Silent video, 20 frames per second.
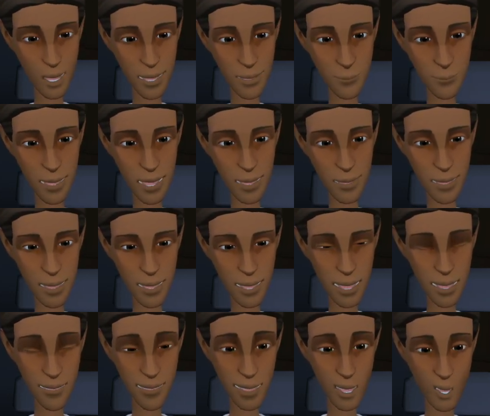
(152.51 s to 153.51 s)
to
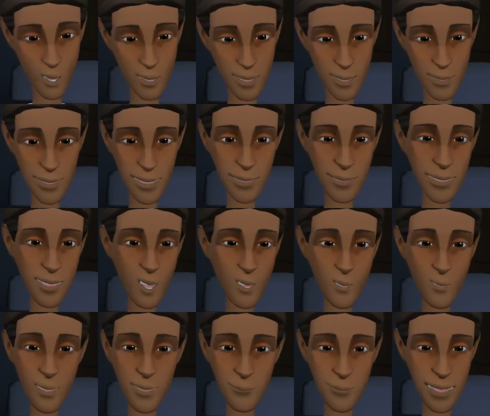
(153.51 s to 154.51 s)
administrative users and
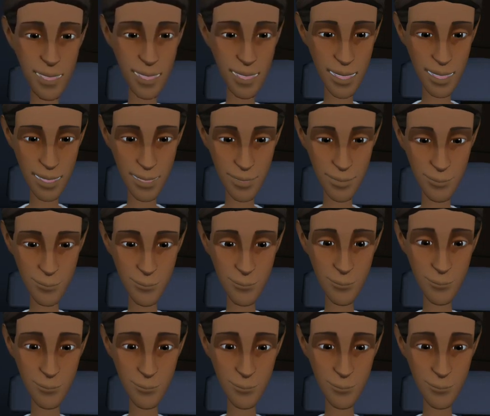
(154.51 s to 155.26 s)
group permissions.